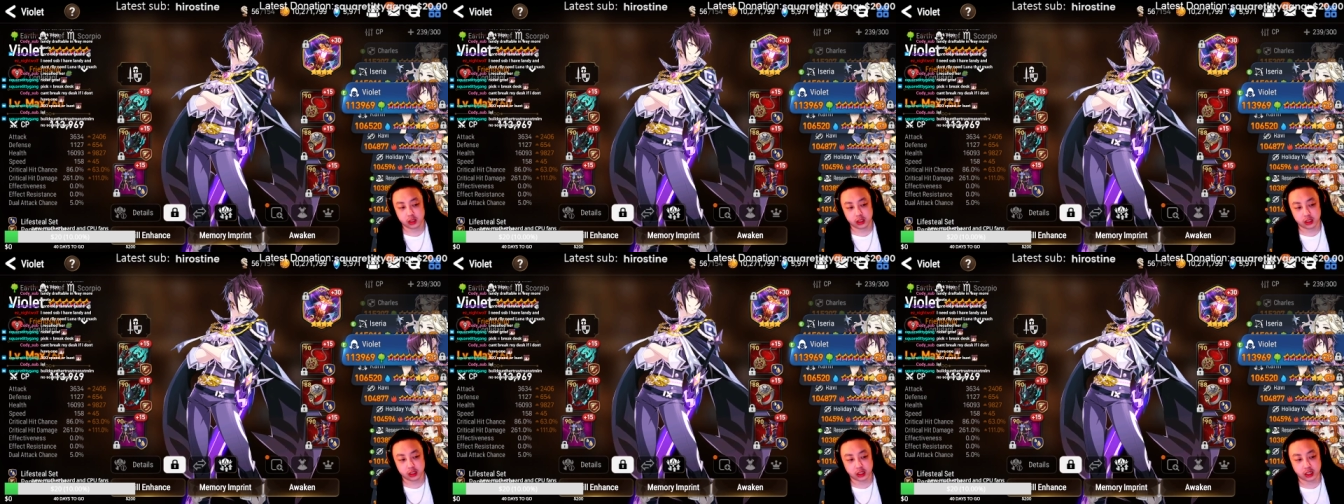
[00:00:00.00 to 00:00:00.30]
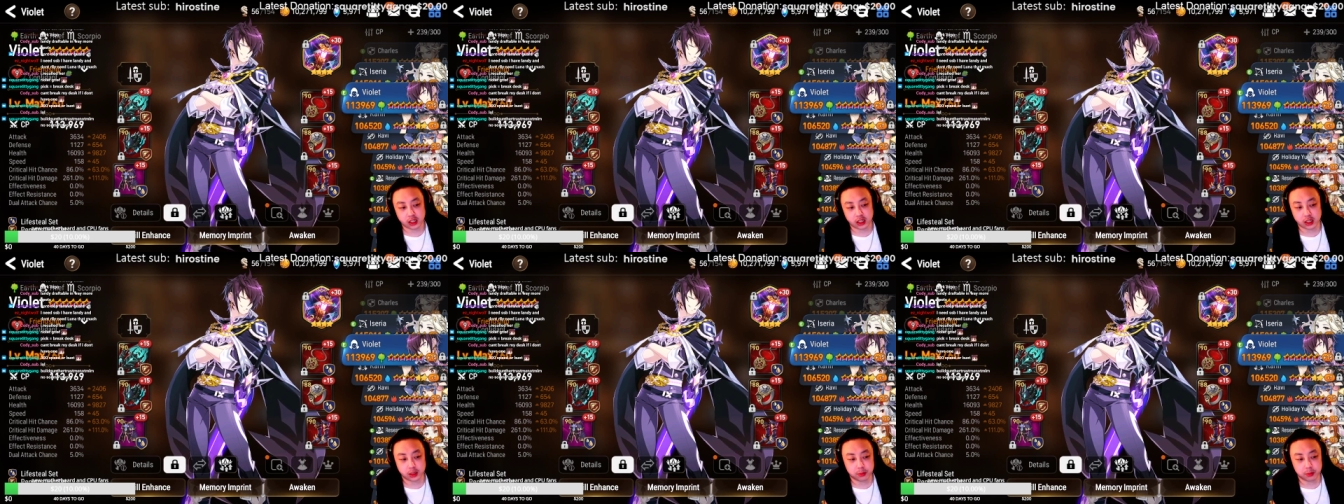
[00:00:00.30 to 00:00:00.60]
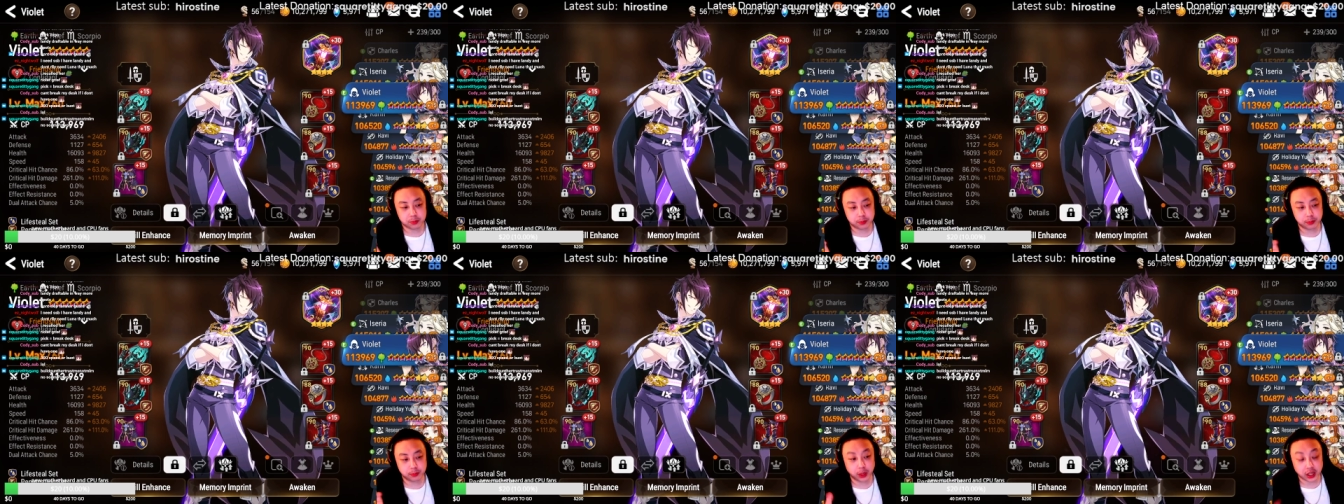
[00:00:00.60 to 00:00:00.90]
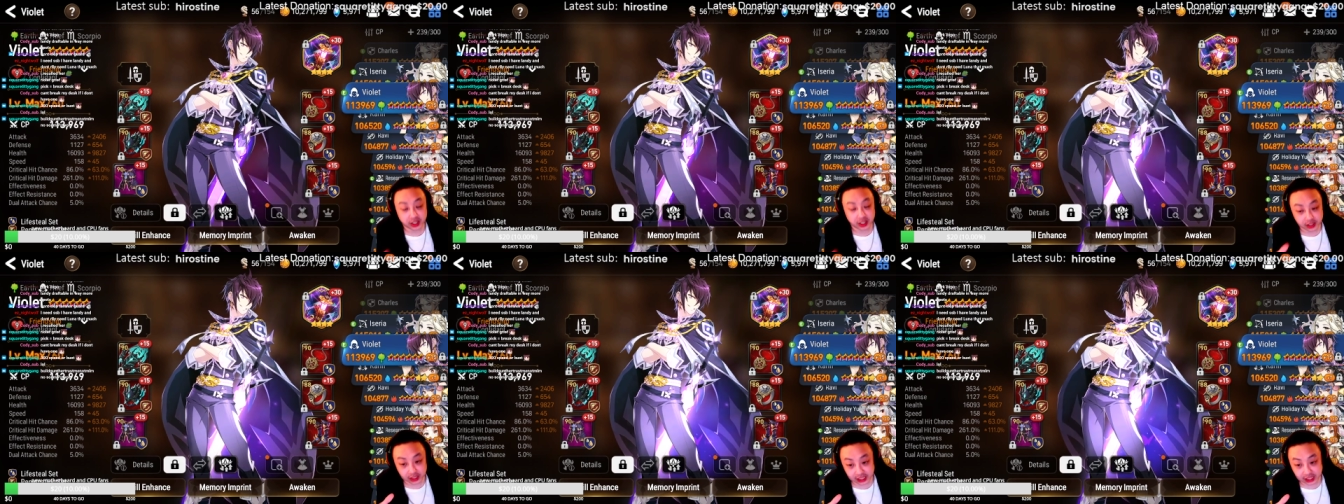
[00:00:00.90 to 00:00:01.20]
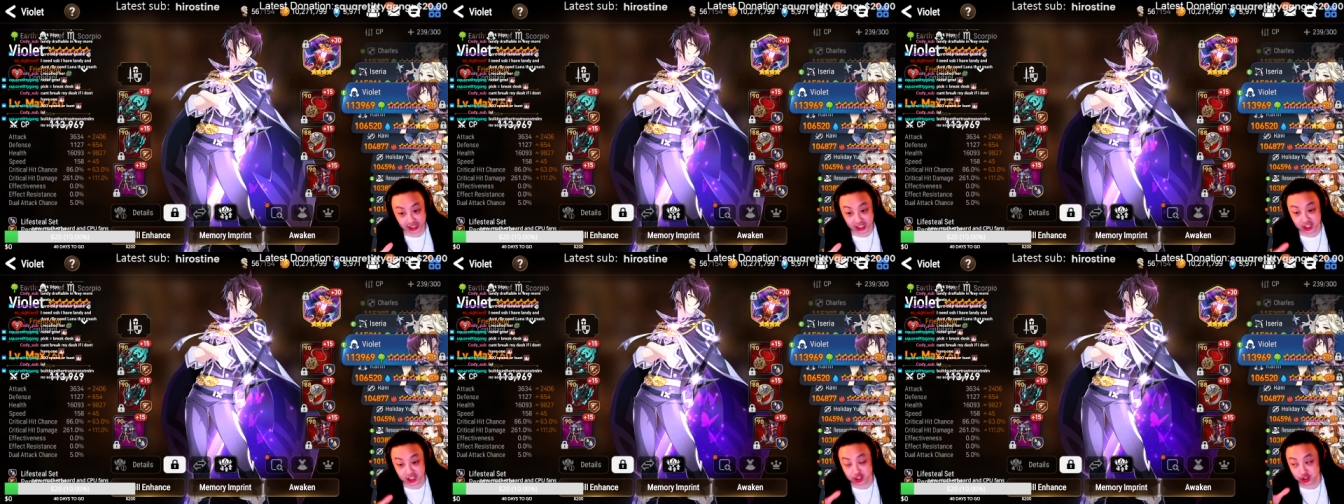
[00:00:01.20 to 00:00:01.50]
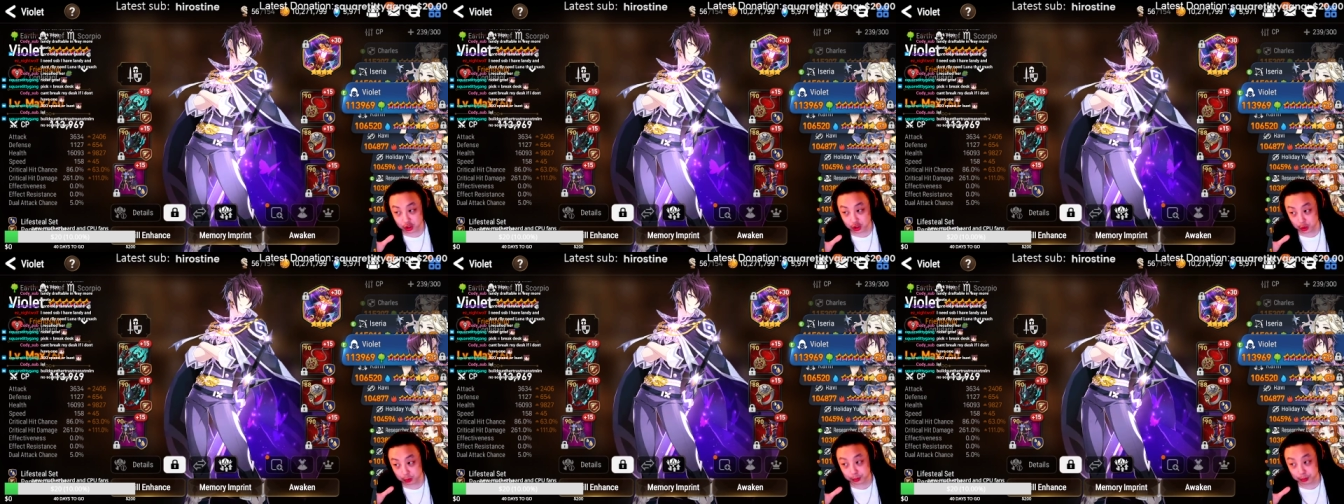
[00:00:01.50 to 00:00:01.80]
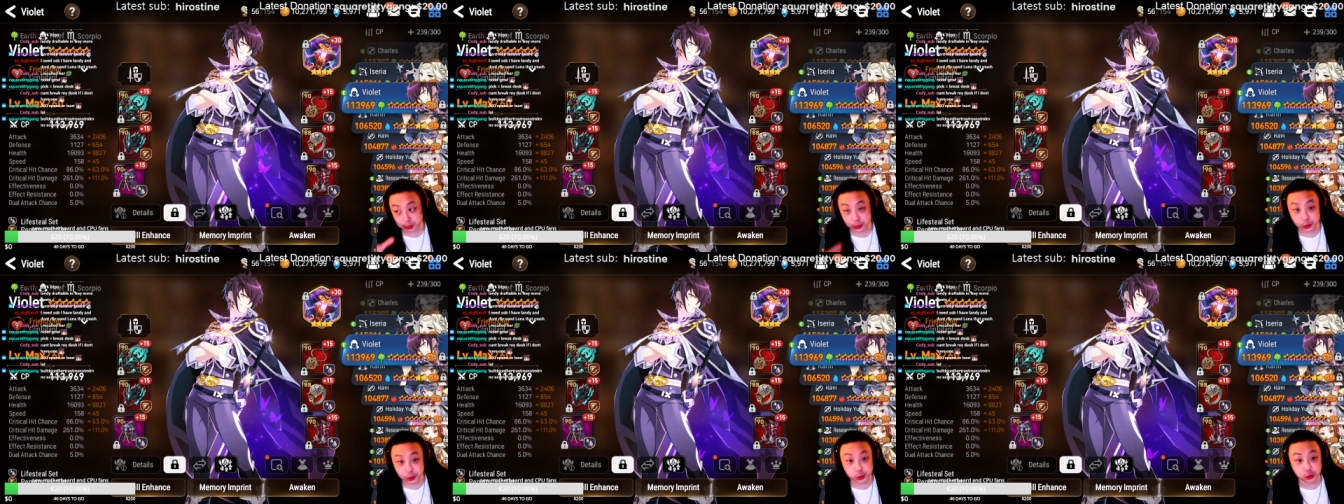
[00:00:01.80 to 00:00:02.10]
But into
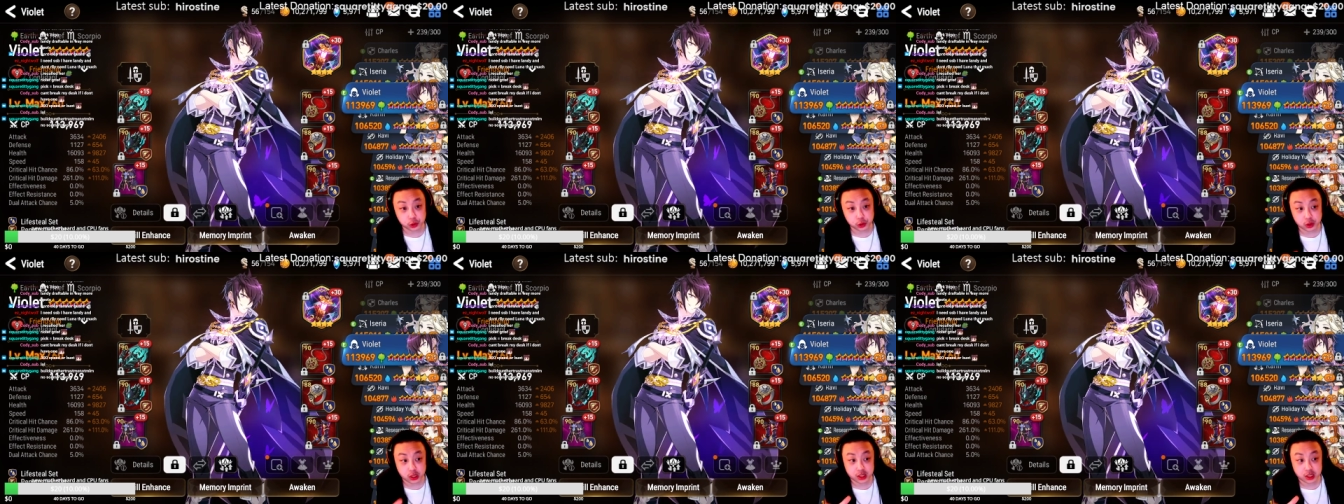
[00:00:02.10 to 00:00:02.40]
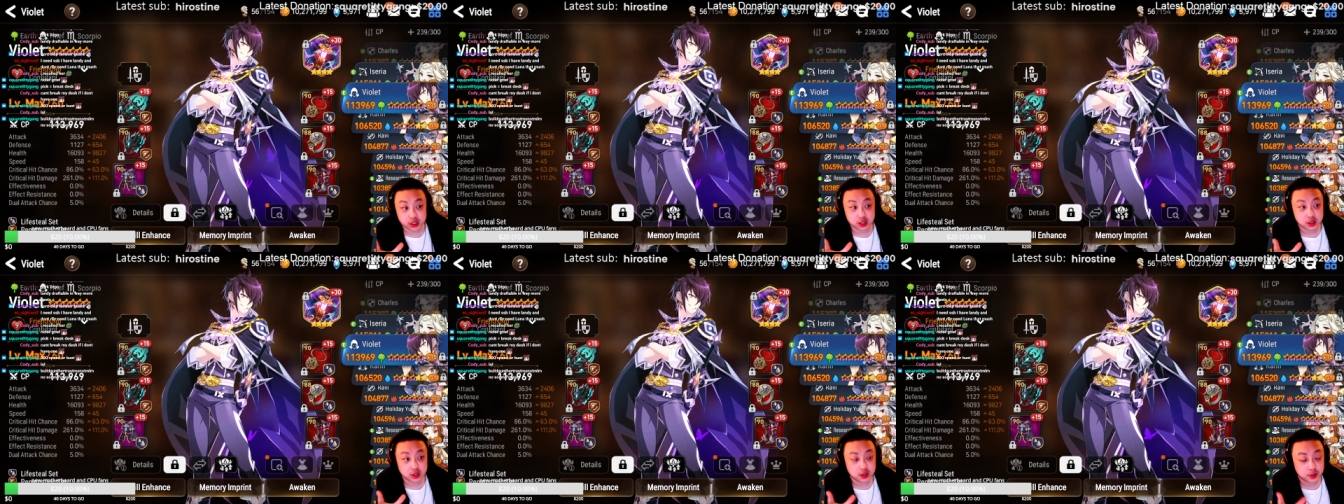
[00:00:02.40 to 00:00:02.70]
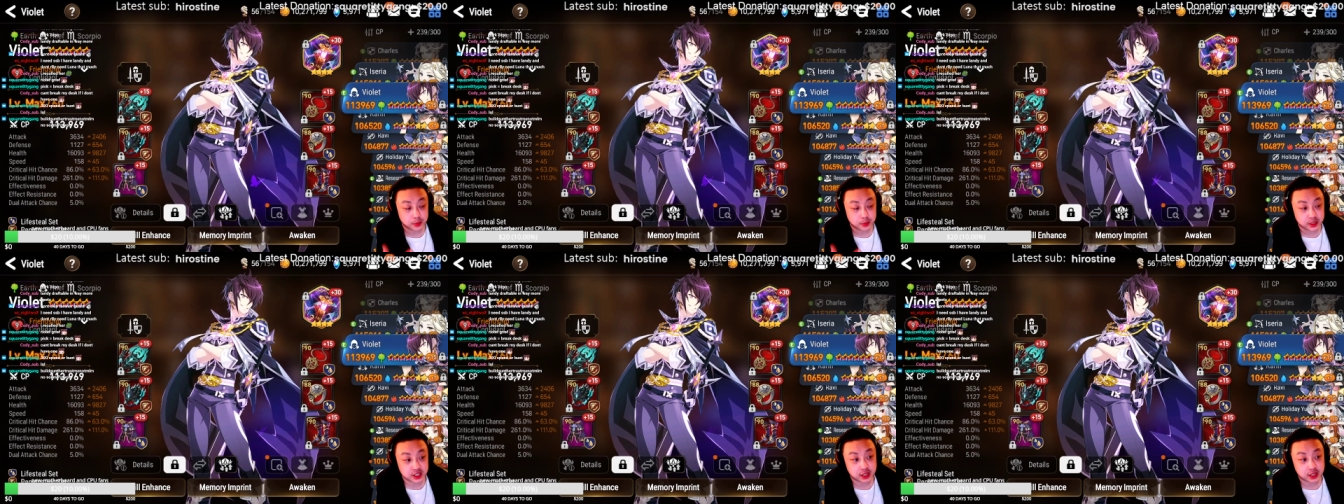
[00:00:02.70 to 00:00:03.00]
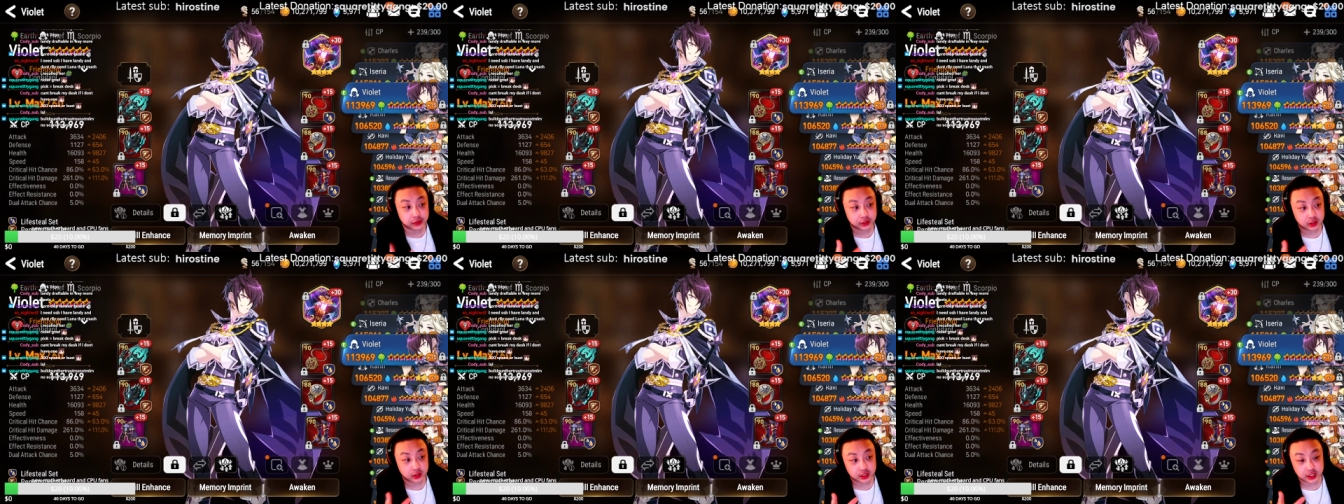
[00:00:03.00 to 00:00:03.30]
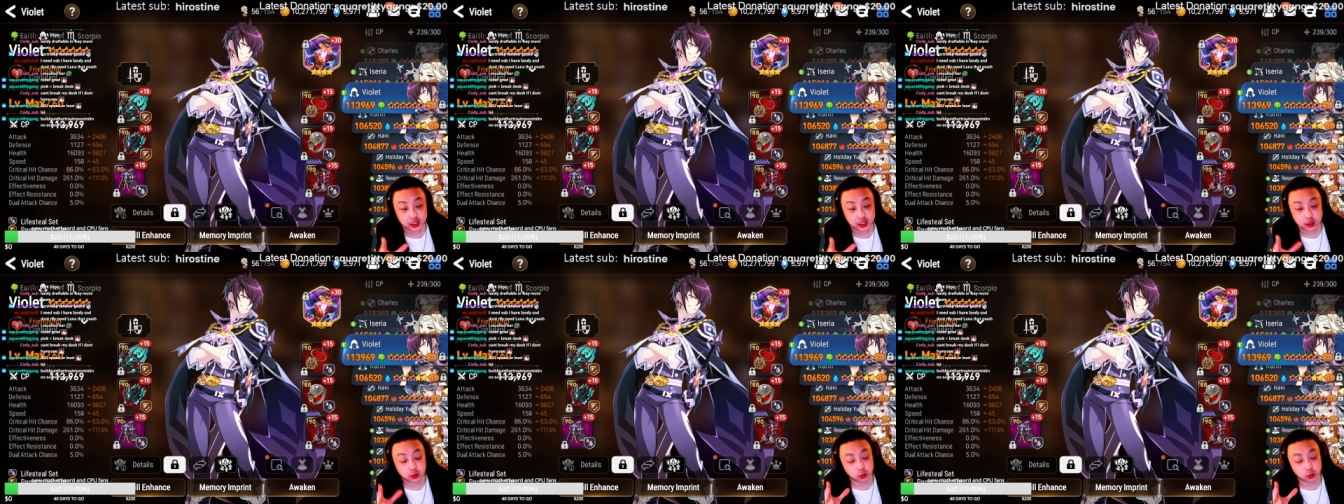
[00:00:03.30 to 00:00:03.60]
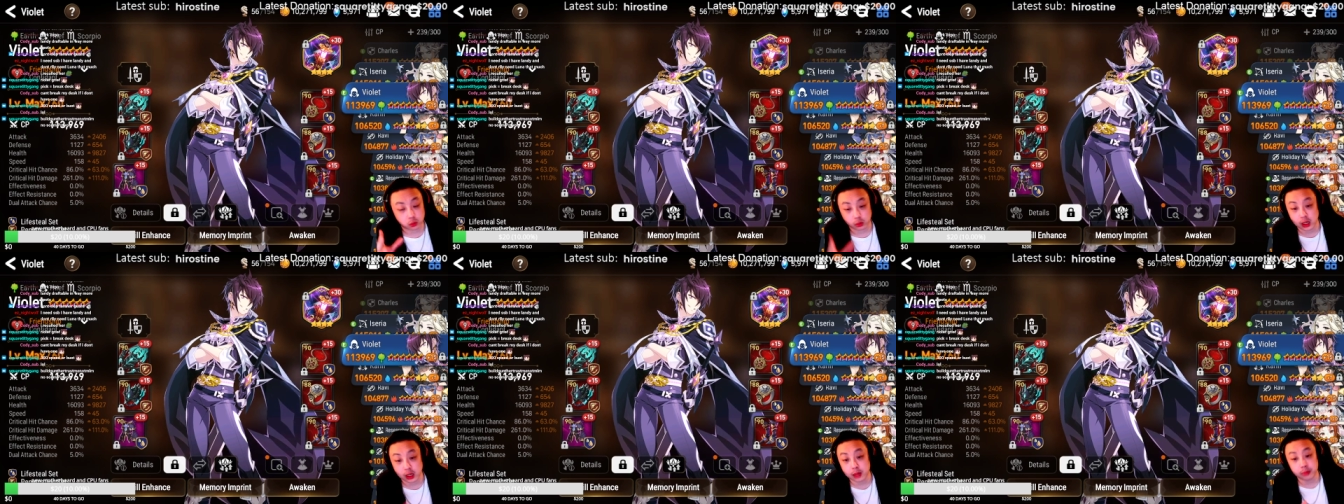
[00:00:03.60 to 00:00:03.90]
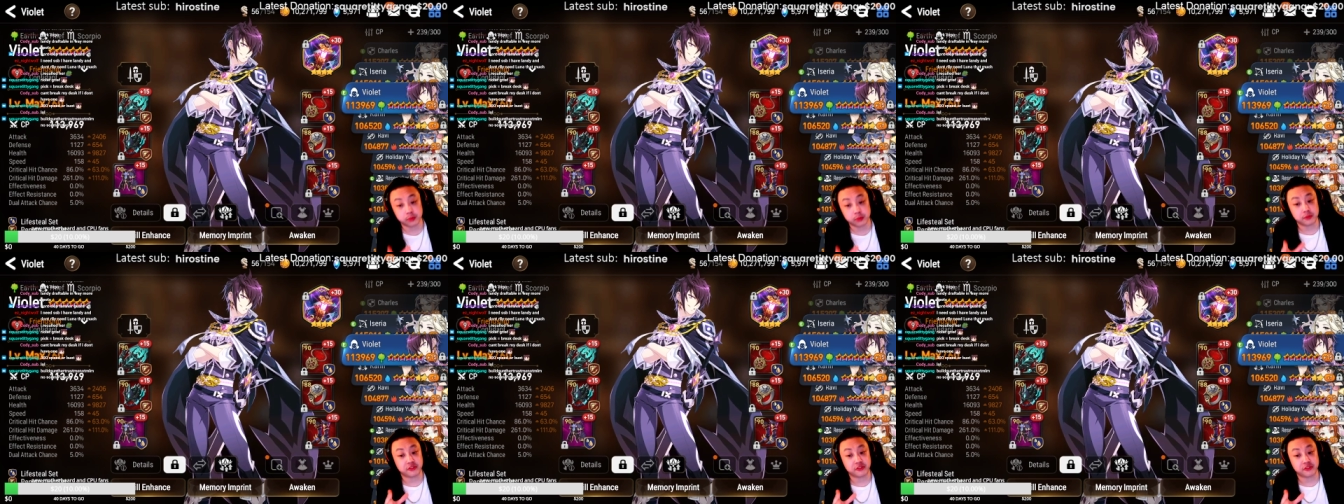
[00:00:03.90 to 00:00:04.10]
blue units, specifically Rem,